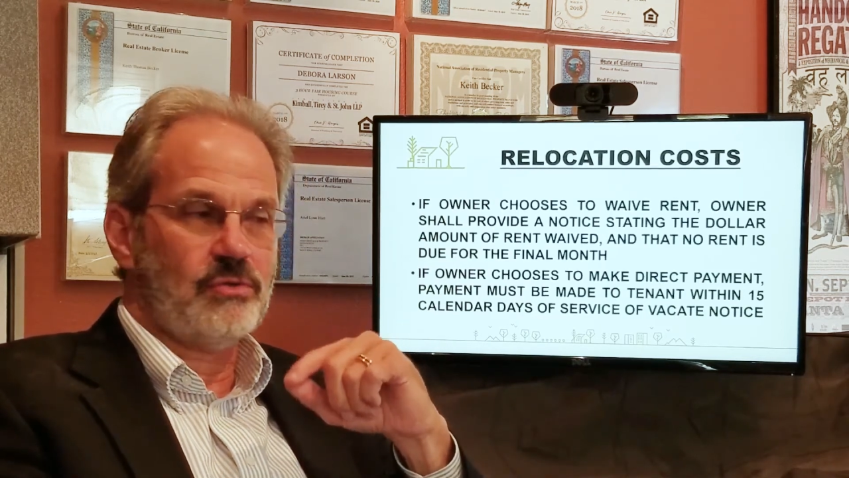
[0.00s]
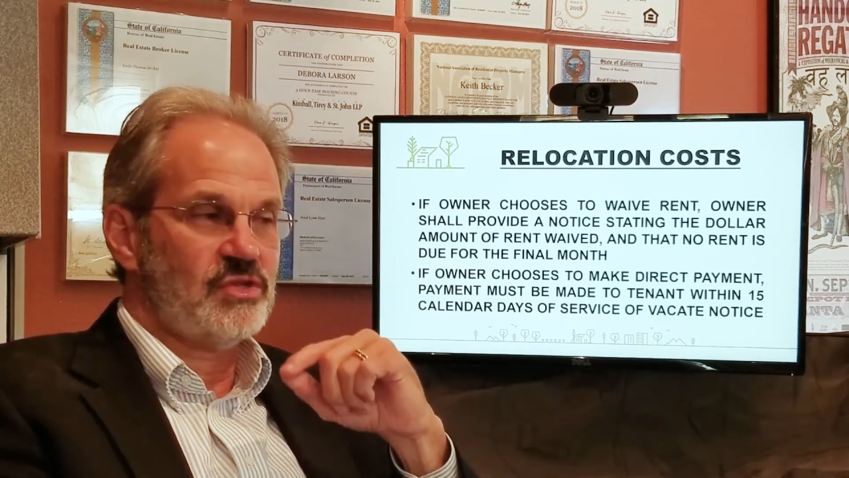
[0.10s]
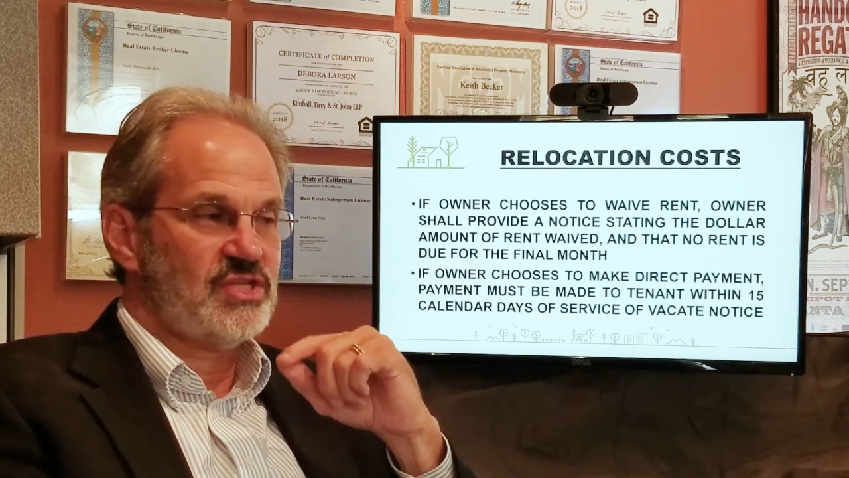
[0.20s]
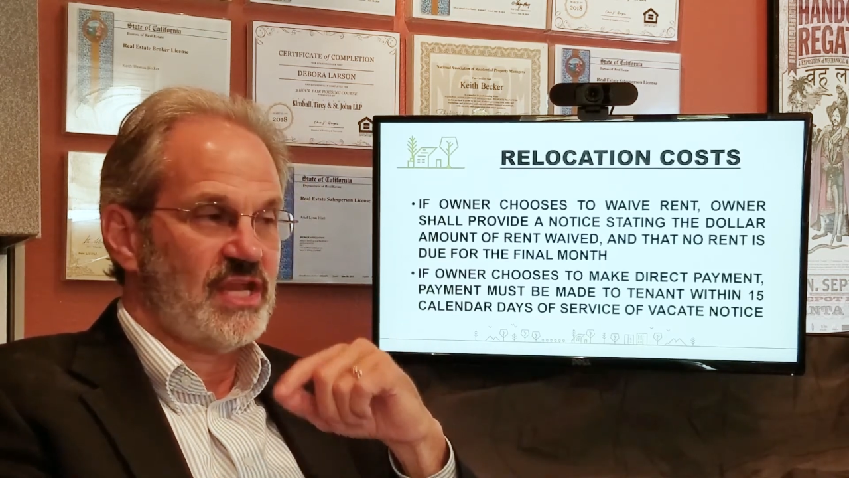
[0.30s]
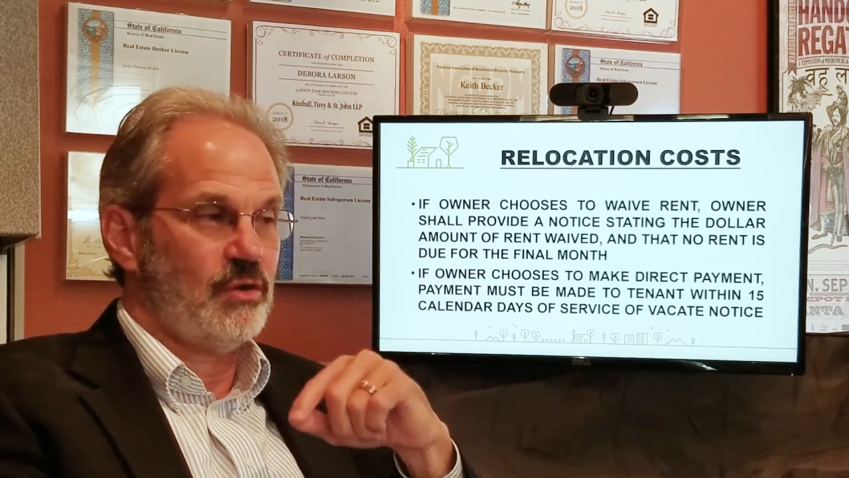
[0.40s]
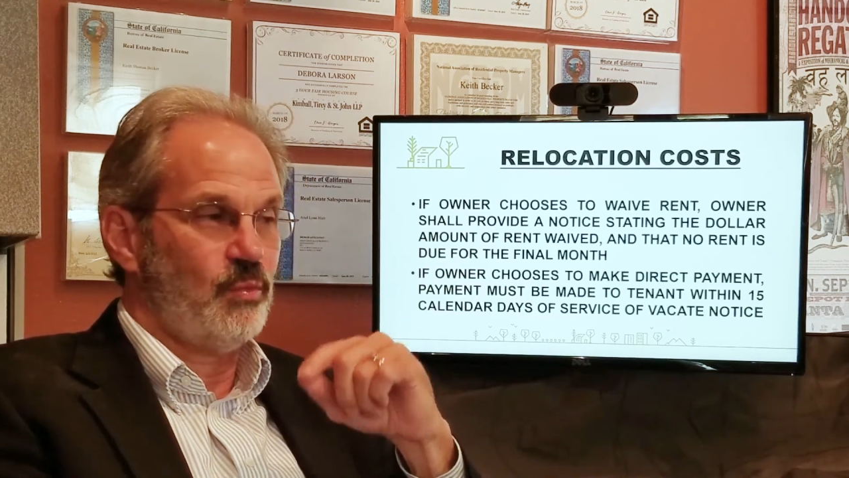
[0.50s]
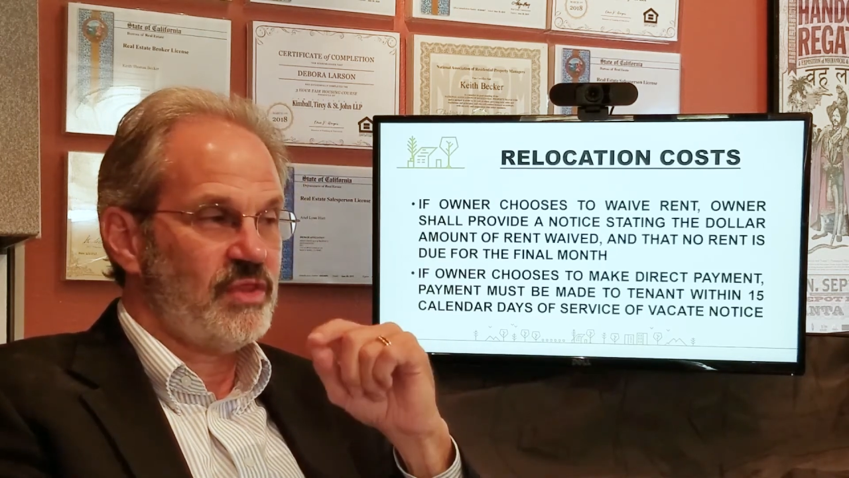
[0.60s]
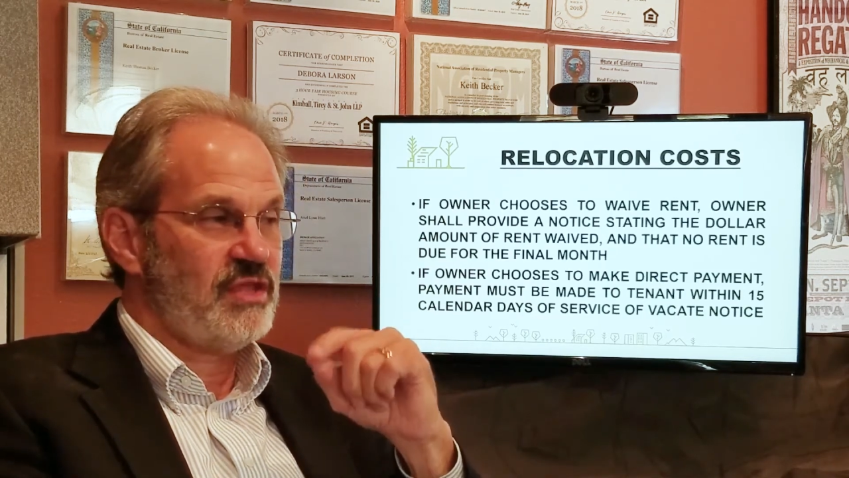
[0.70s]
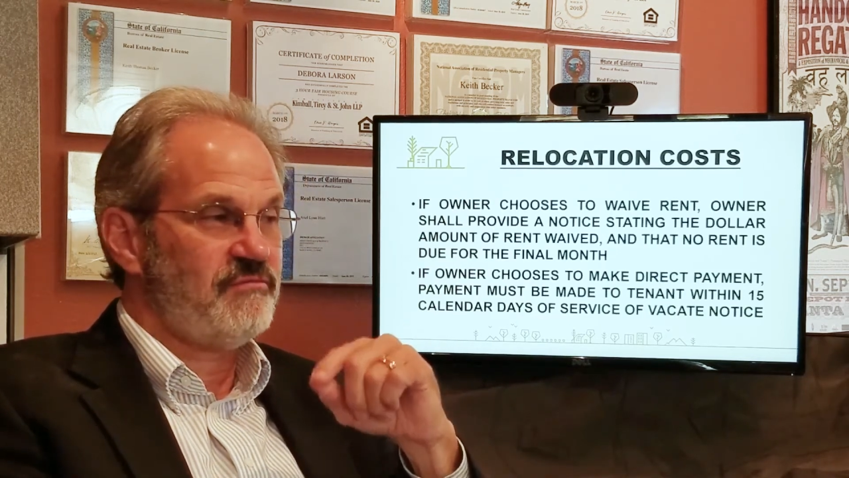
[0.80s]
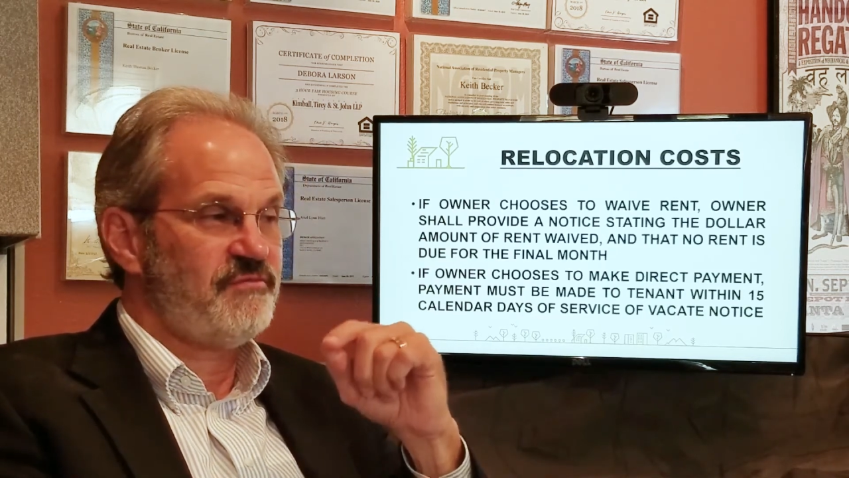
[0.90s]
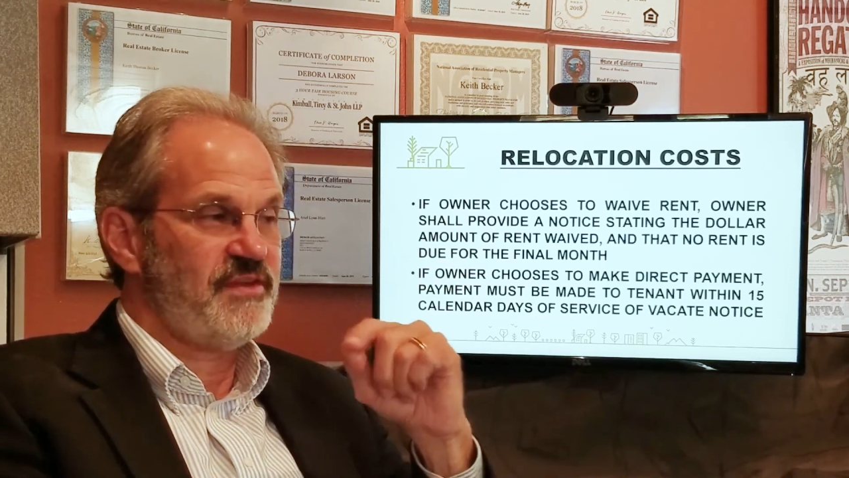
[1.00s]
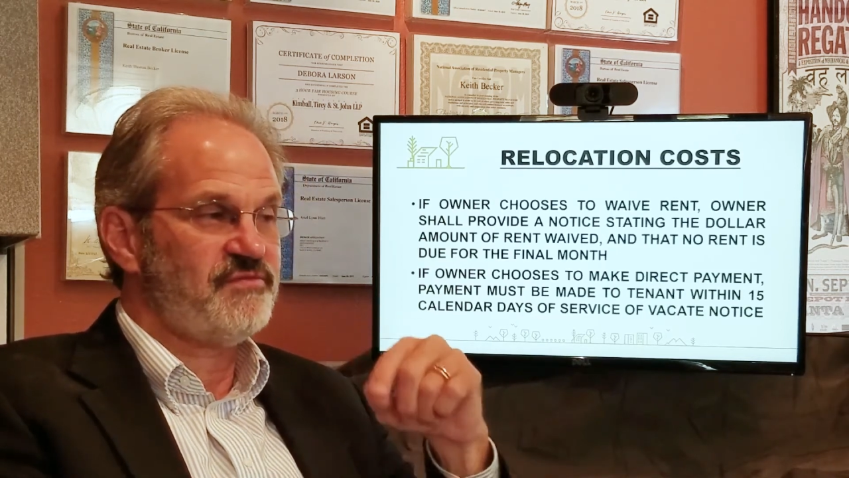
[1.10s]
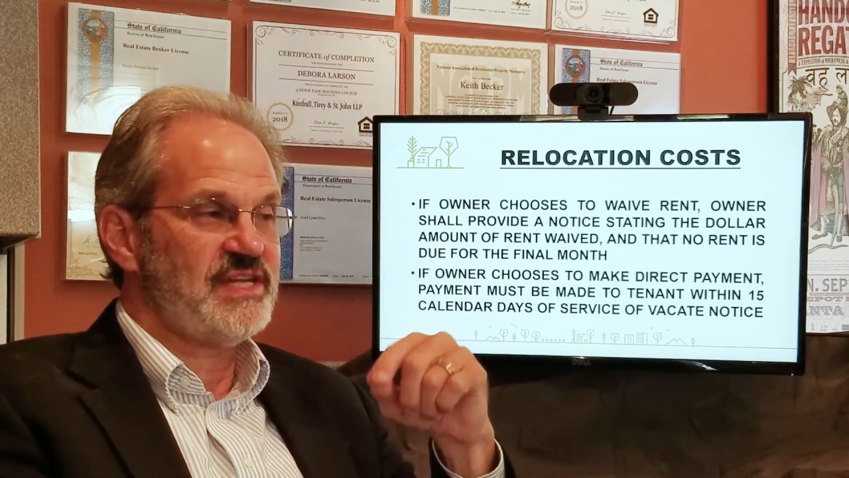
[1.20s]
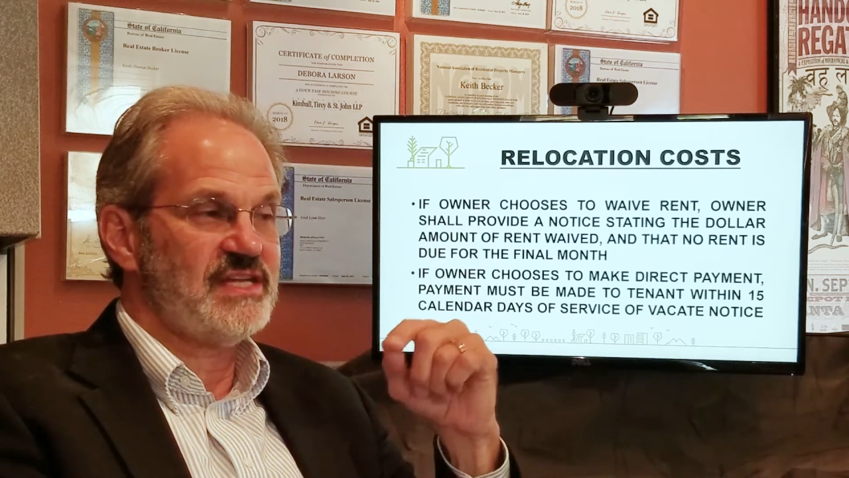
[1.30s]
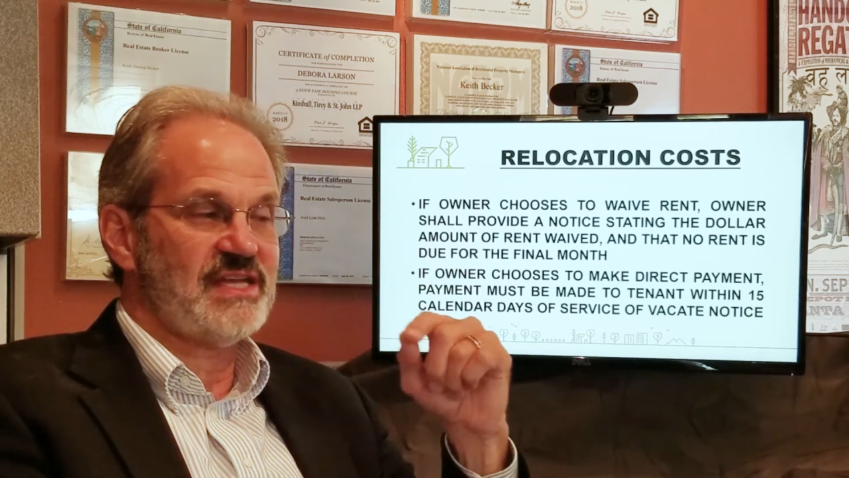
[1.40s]
the tenant within
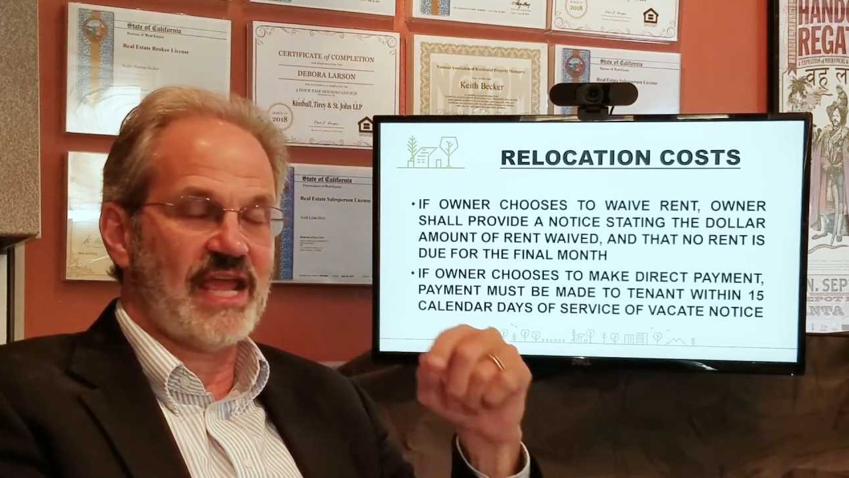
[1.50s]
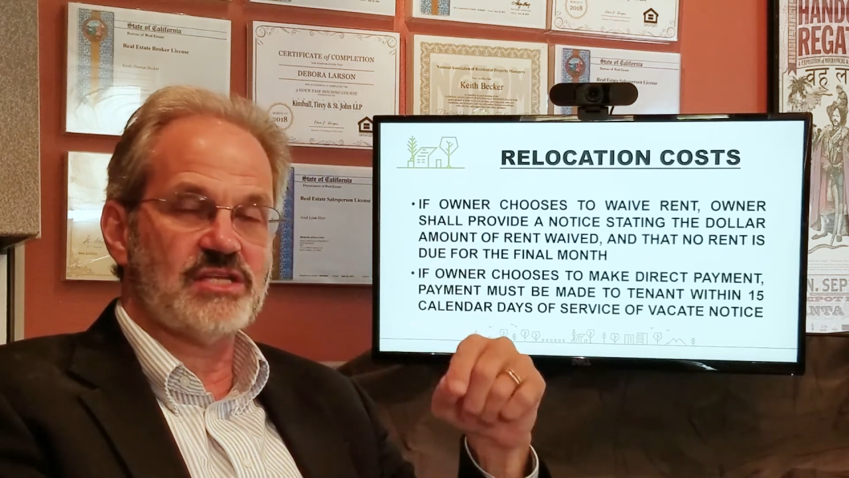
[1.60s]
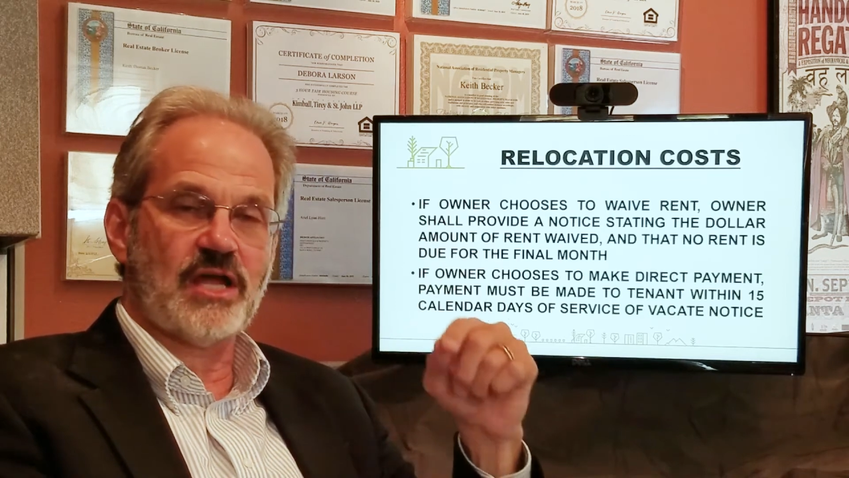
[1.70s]
15 days